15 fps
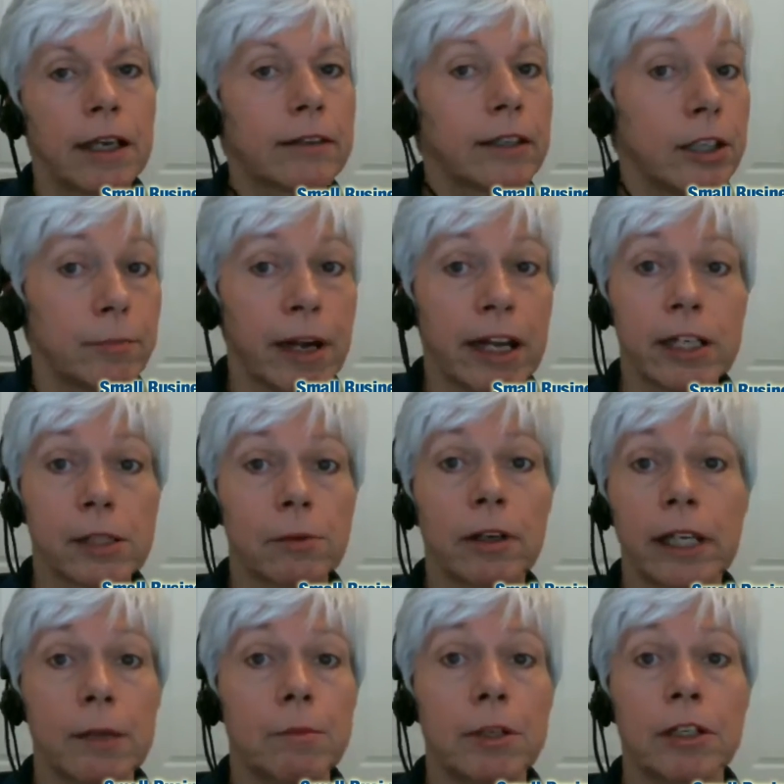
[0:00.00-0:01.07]
then you might as well
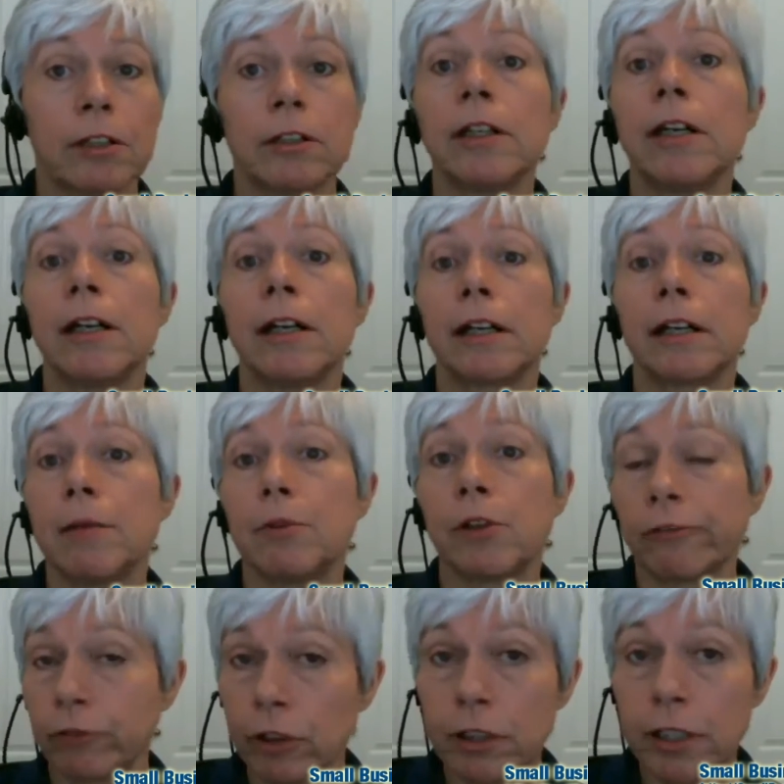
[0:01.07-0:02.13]
keep your
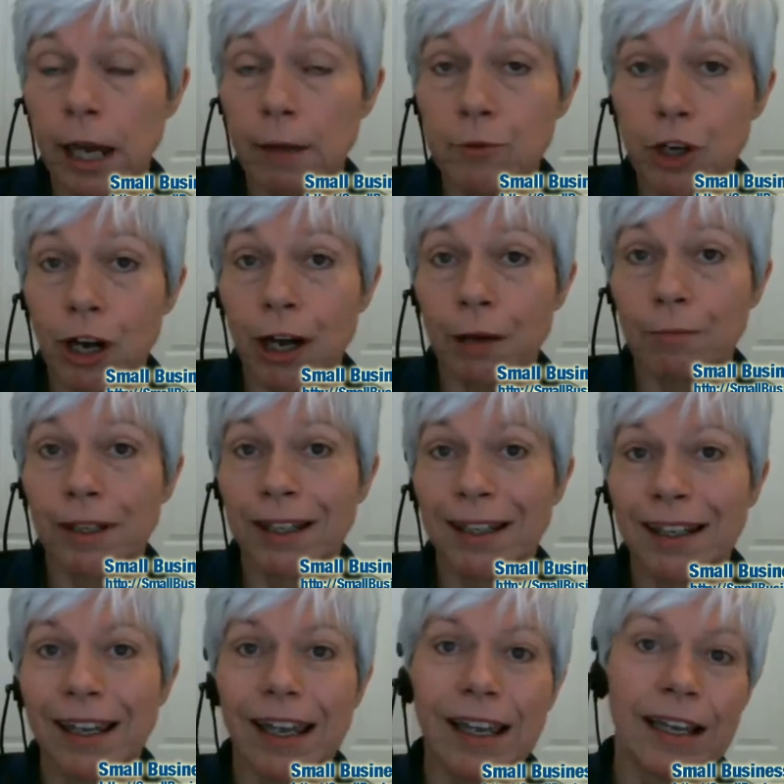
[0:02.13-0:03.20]
full-time job
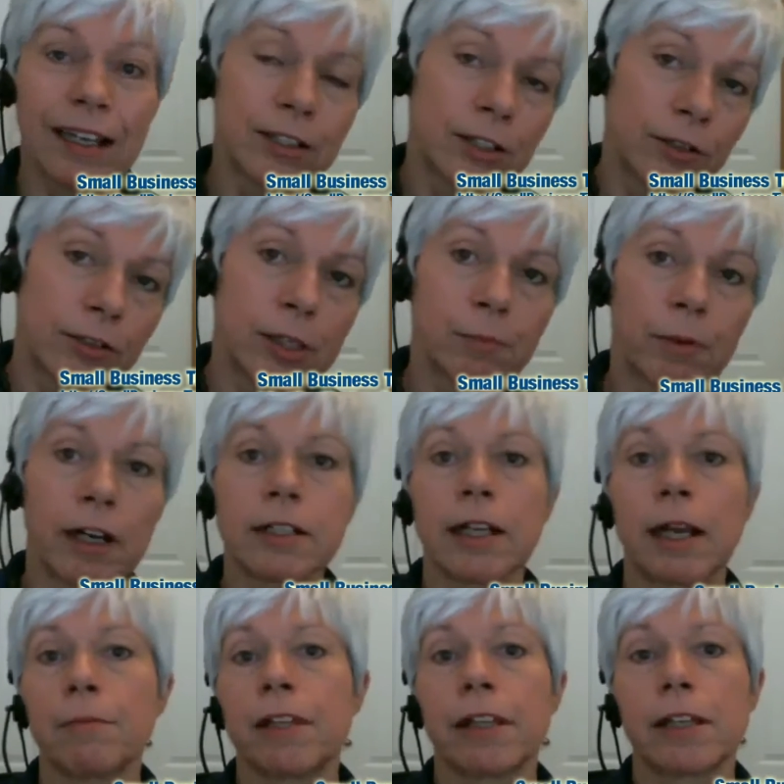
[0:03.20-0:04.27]
and do this
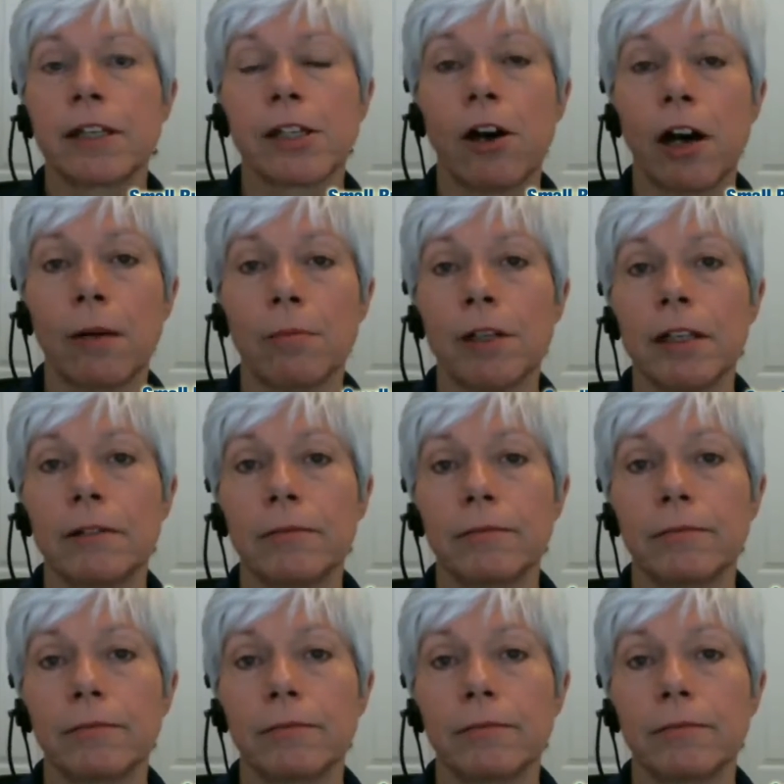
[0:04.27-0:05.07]
part-time thing as a hobby.